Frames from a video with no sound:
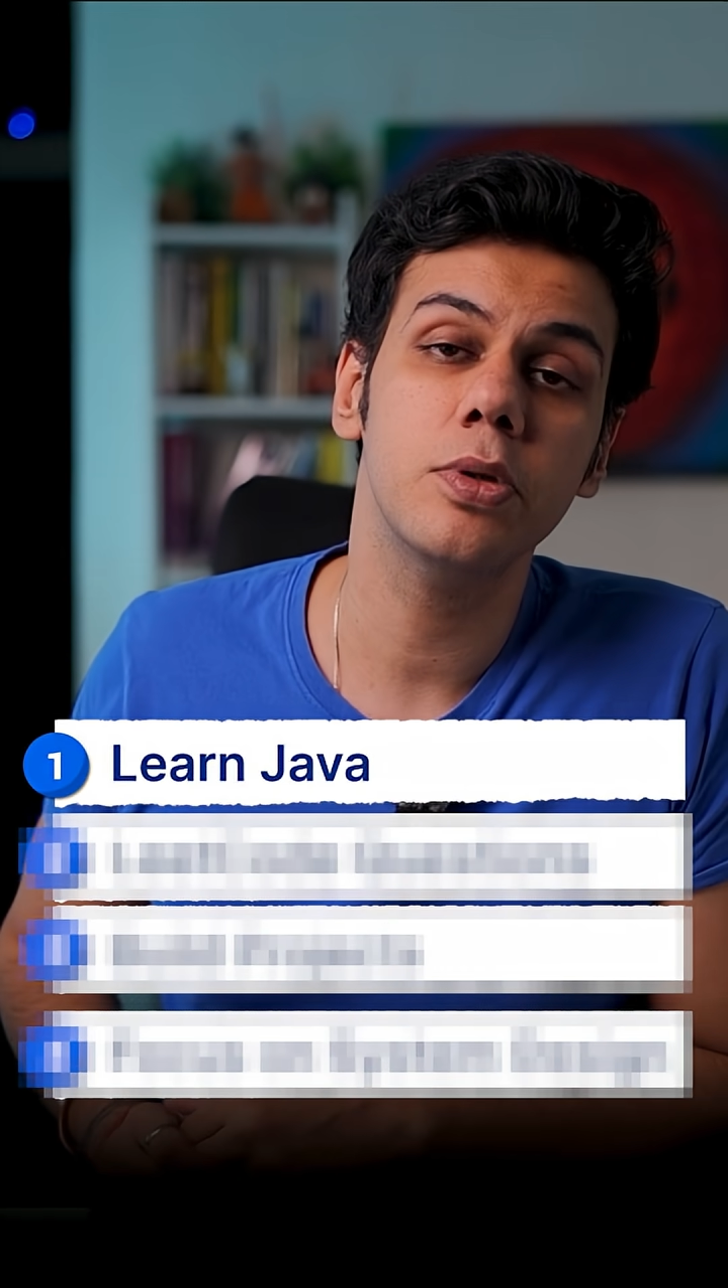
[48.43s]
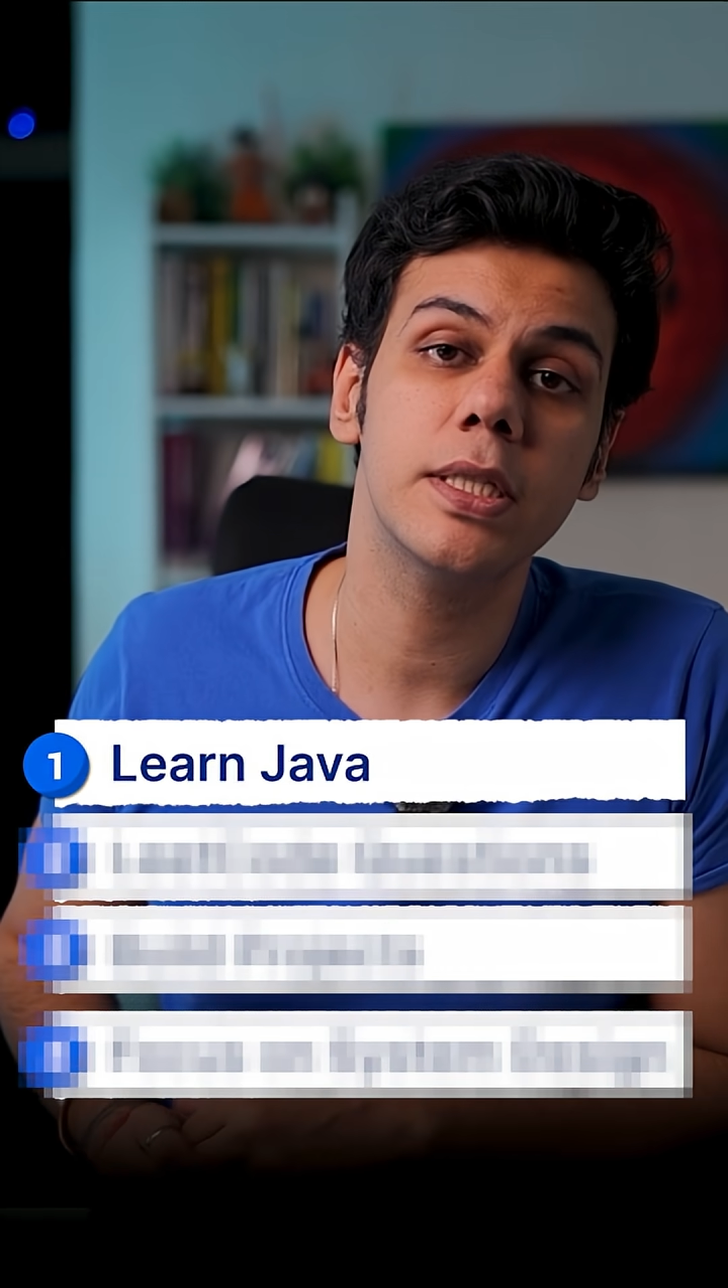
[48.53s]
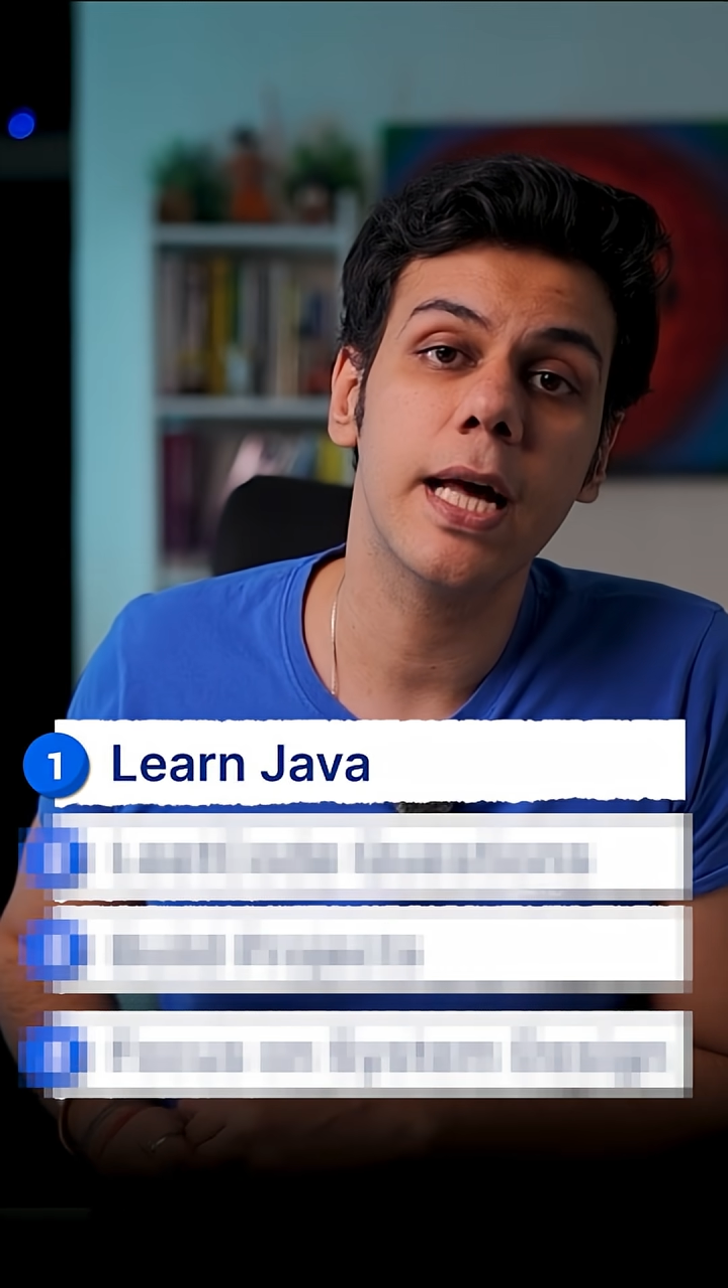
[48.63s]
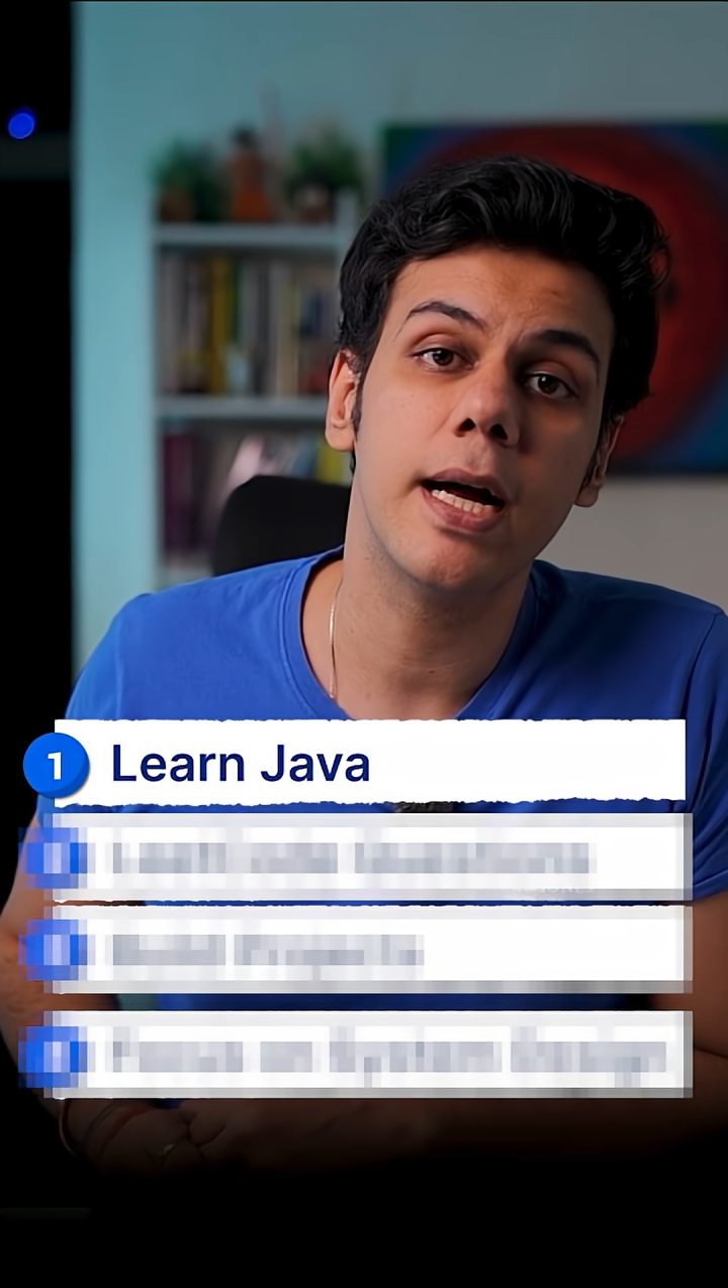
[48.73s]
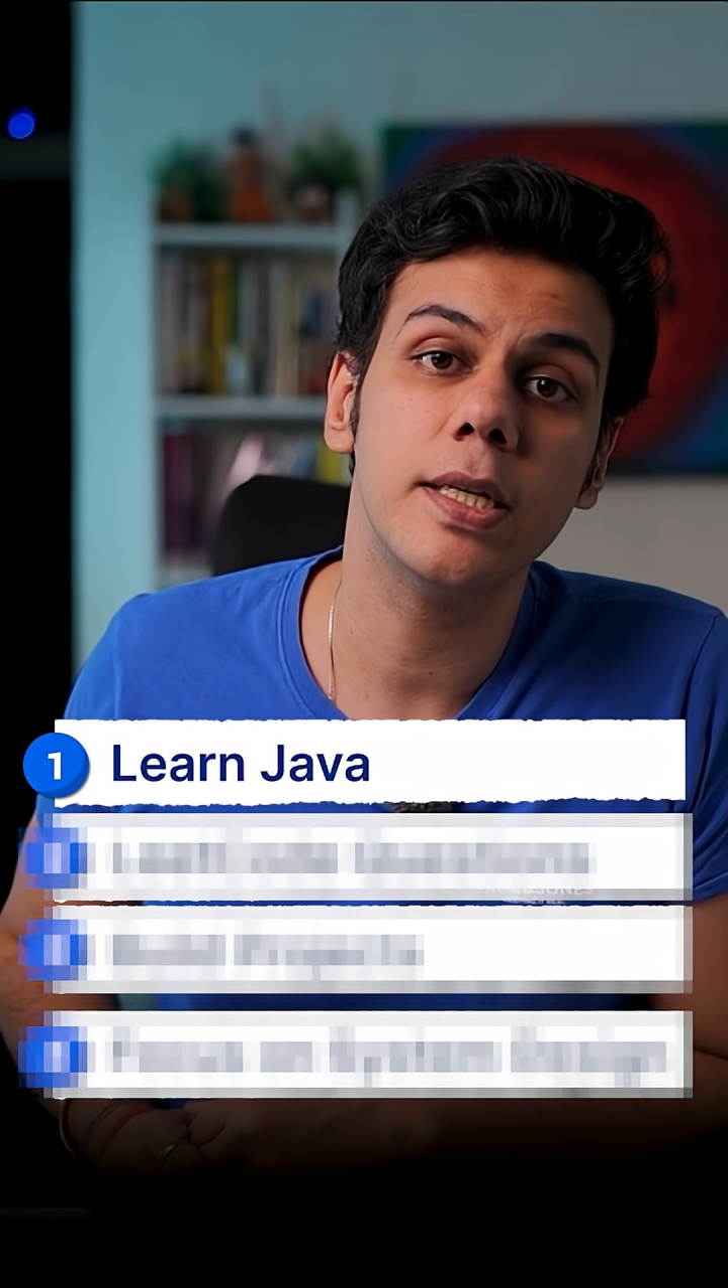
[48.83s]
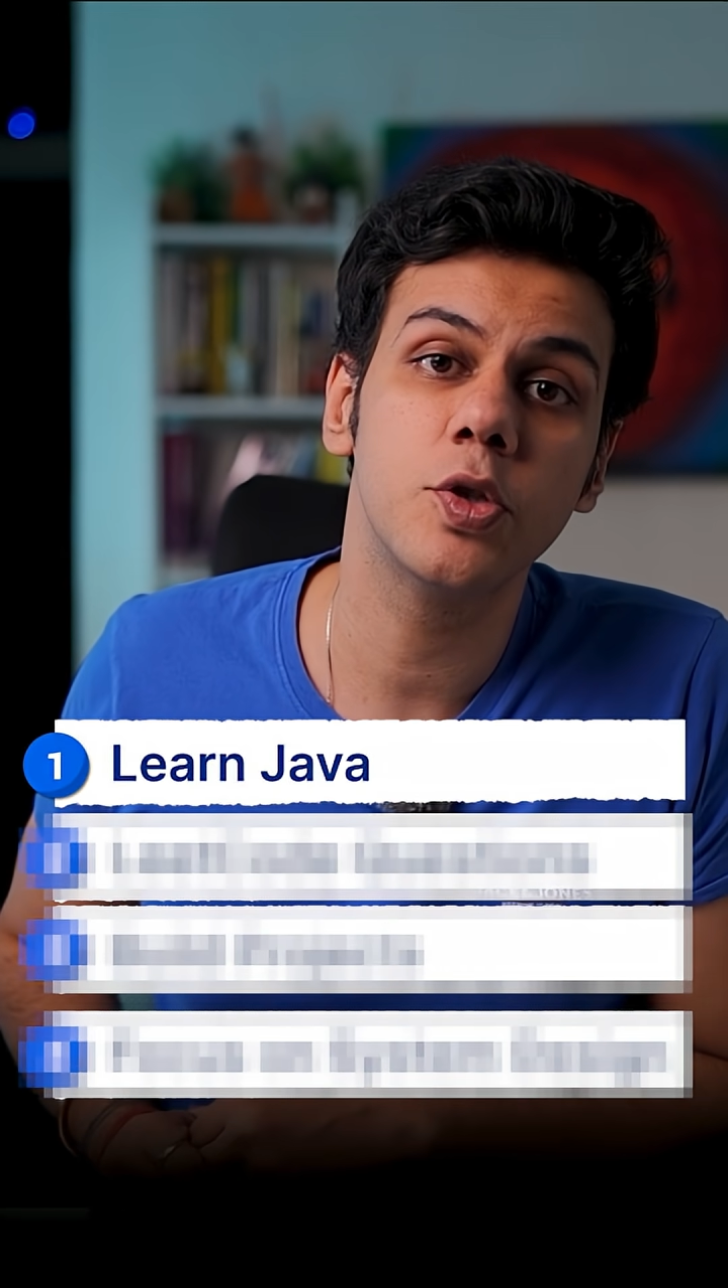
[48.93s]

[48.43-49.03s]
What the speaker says: to start